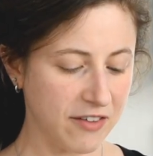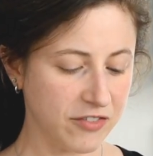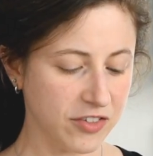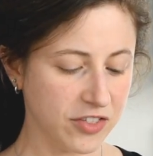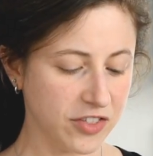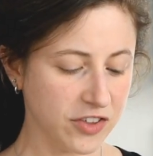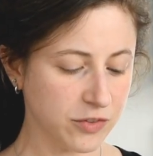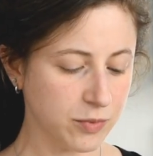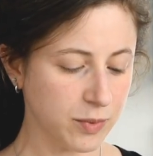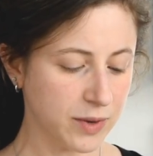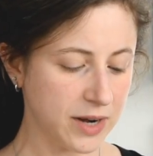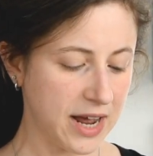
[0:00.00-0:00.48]

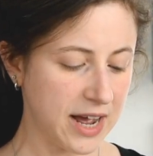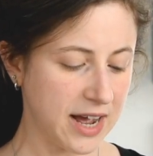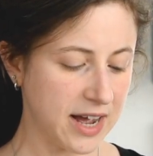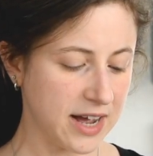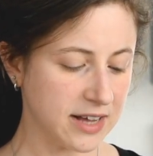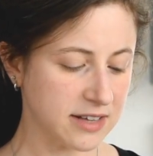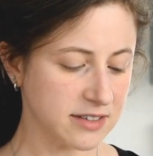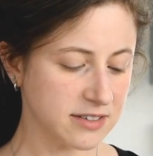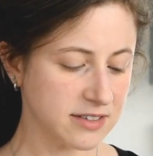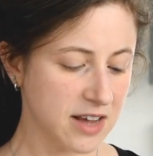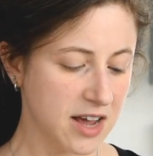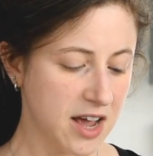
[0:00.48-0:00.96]
this one
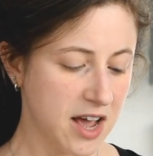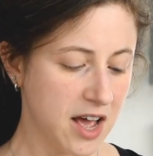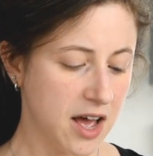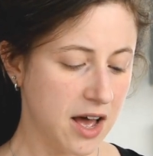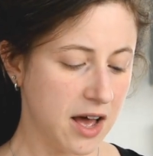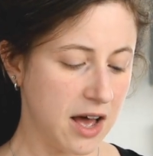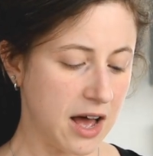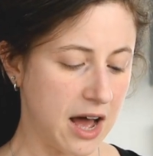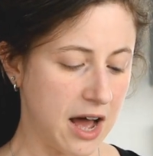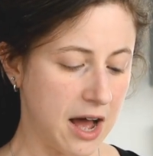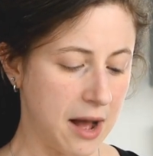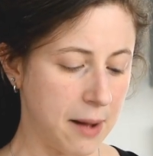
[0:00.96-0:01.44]
has
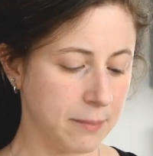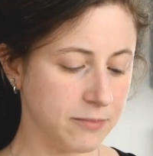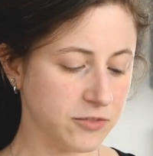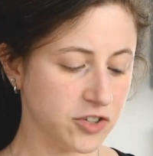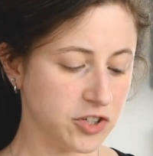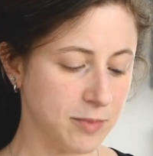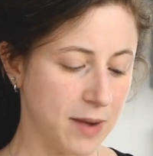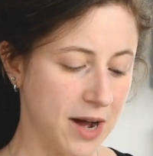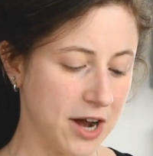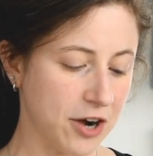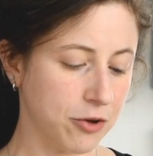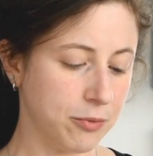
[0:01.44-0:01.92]

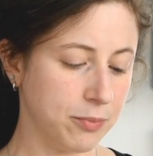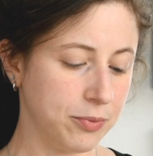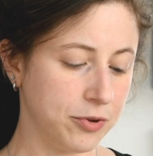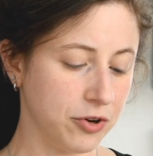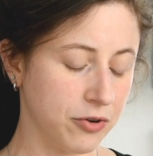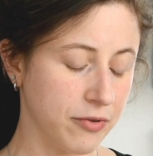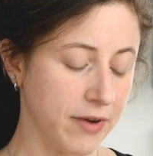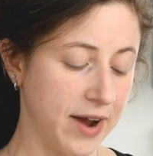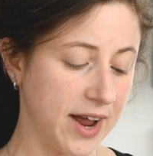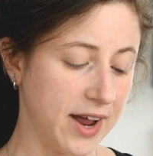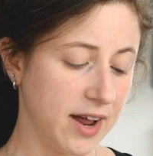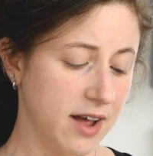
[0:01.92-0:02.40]
tomato
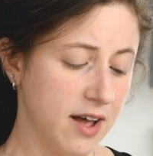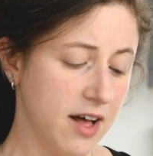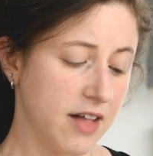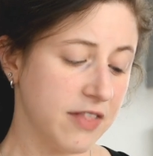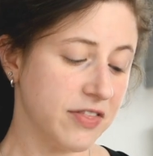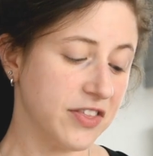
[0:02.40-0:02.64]
puree.